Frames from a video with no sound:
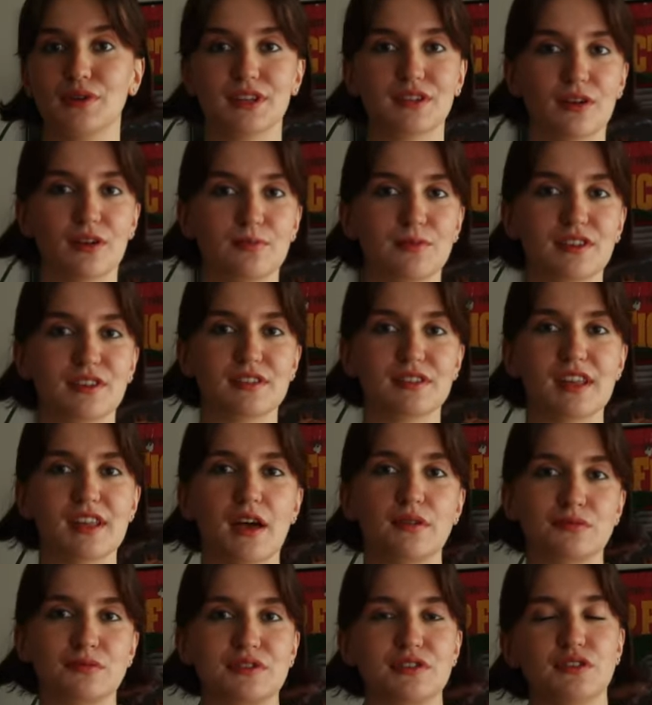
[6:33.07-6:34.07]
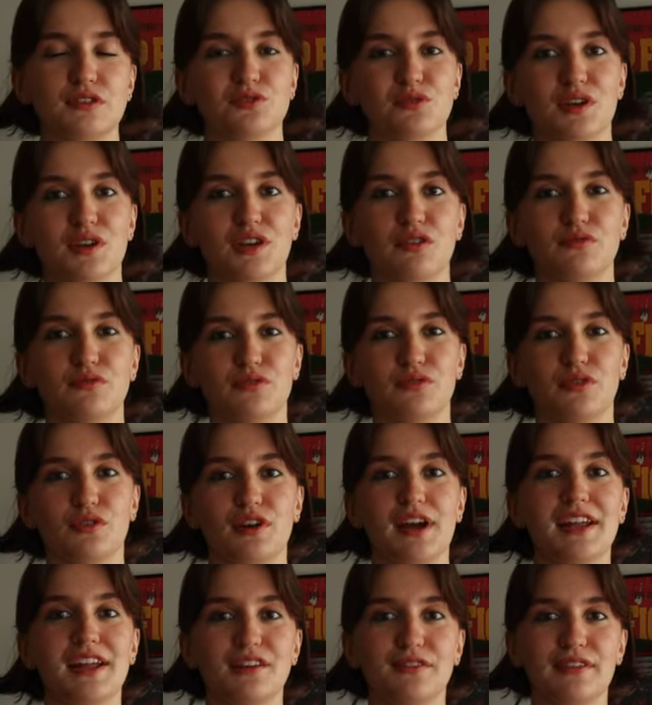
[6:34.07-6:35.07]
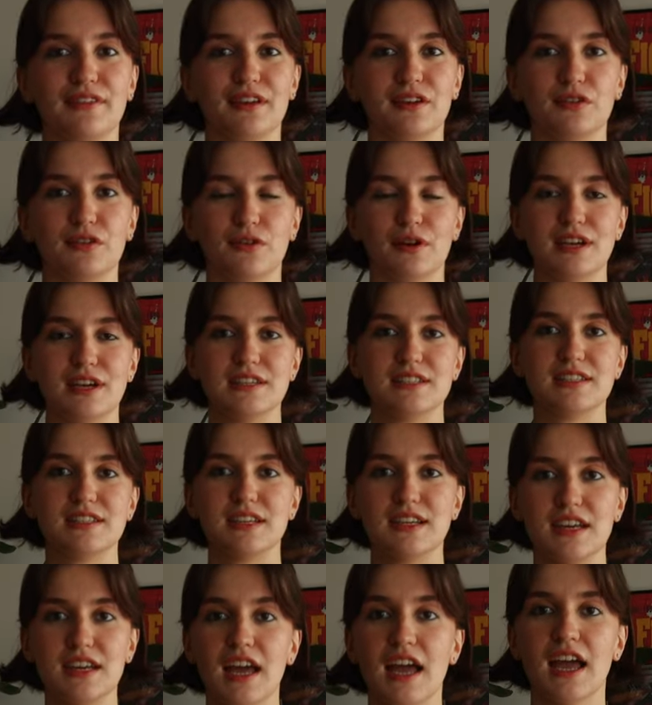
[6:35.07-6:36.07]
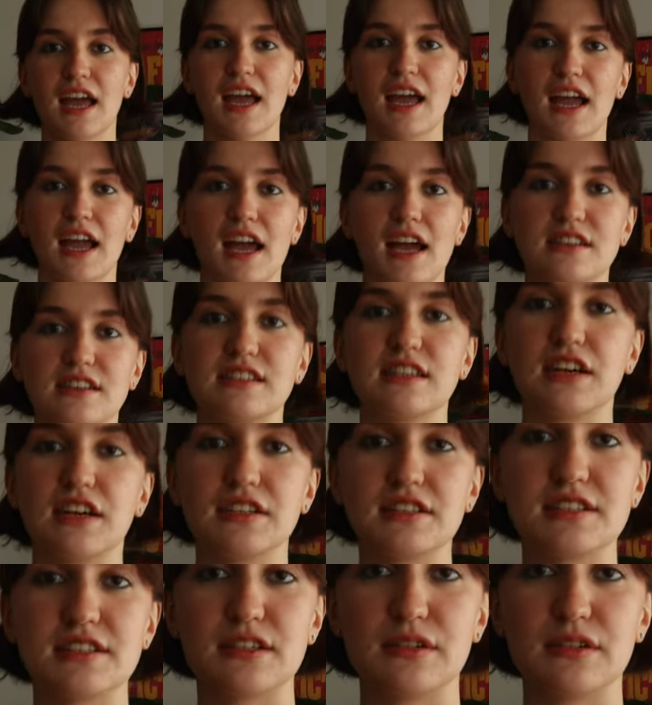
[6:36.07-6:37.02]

but obviously I wasn't looking for anything crazy. It has got